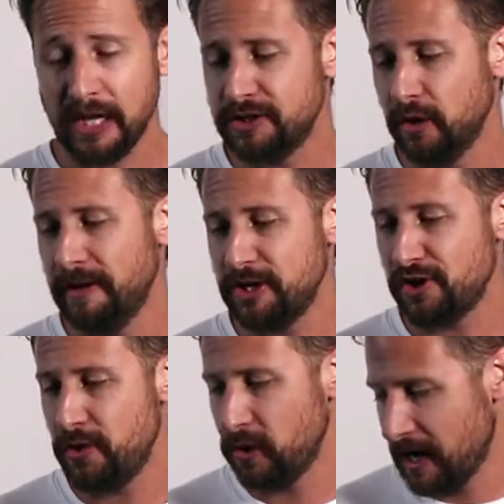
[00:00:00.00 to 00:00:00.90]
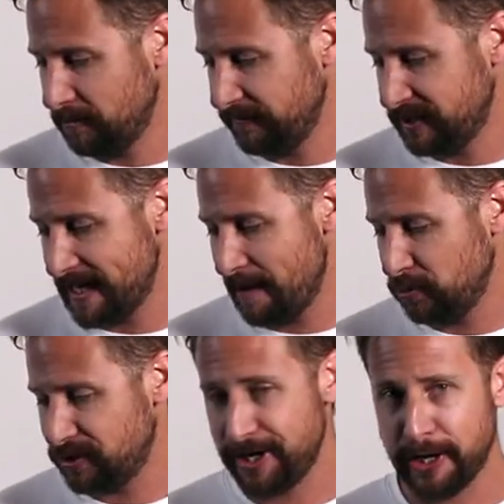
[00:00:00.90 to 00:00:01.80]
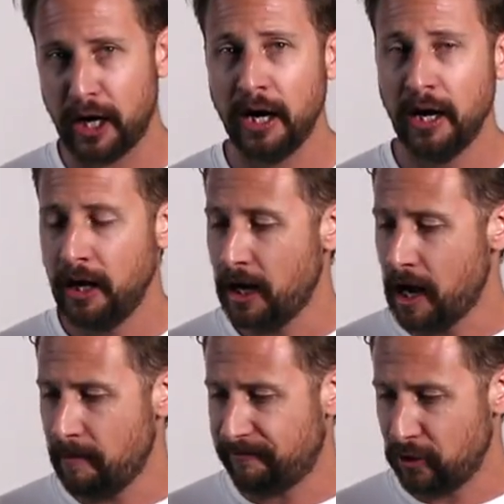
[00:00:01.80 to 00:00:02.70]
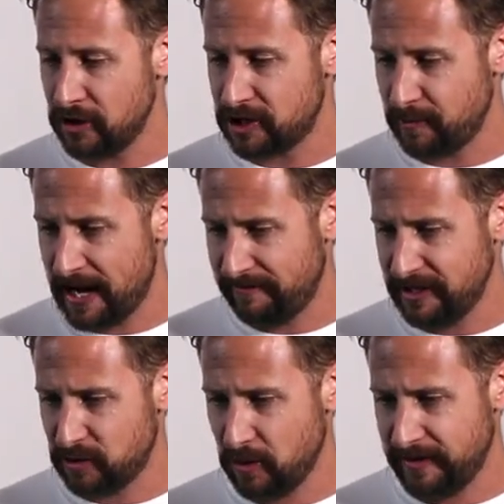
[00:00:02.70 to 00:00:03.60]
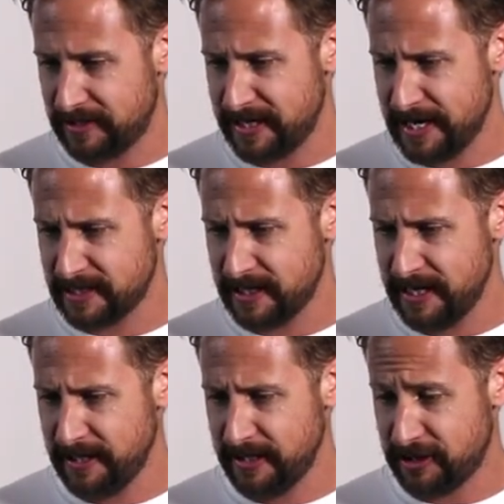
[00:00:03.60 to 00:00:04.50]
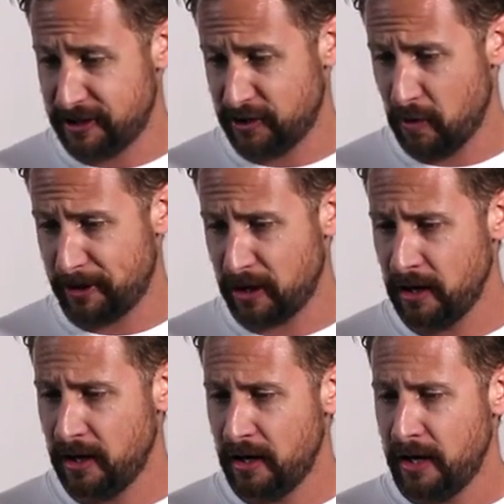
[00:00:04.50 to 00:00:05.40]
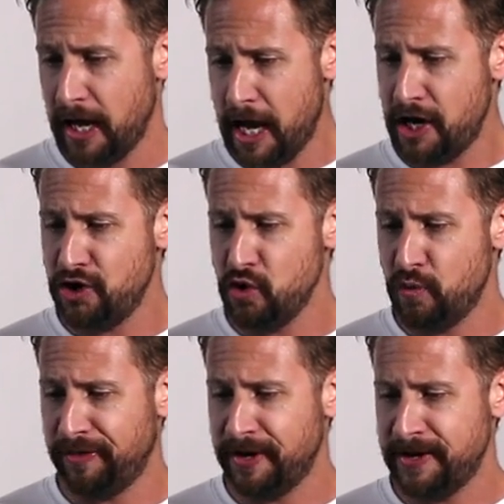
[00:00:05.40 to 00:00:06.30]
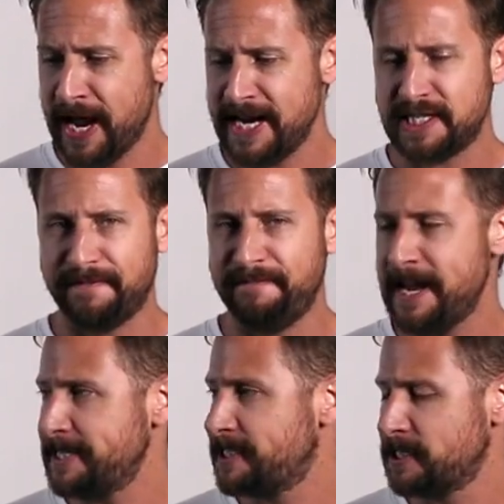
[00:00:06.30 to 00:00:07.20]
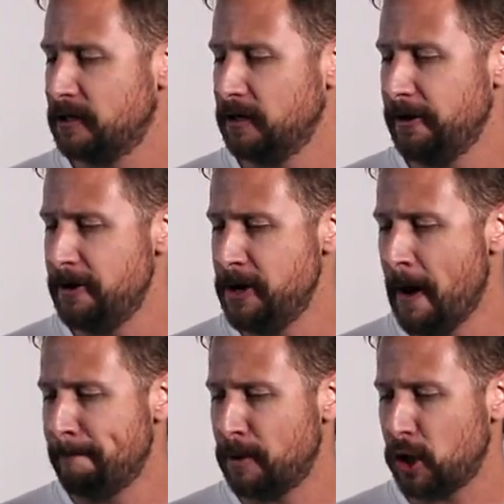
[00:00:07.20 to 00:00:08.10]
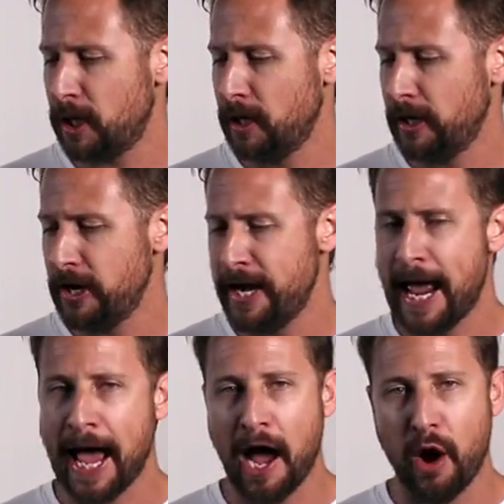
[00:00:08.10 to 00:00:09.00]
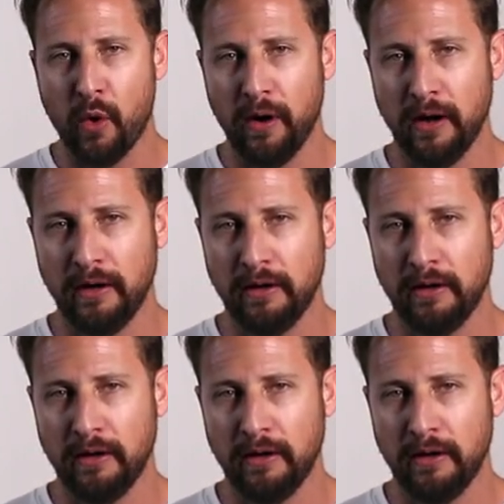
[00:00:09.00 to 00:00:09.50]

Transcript: So let me show you a couple of examples here. First, we have this one that says, this is his opener, "Hey, you with the nice face, number, now."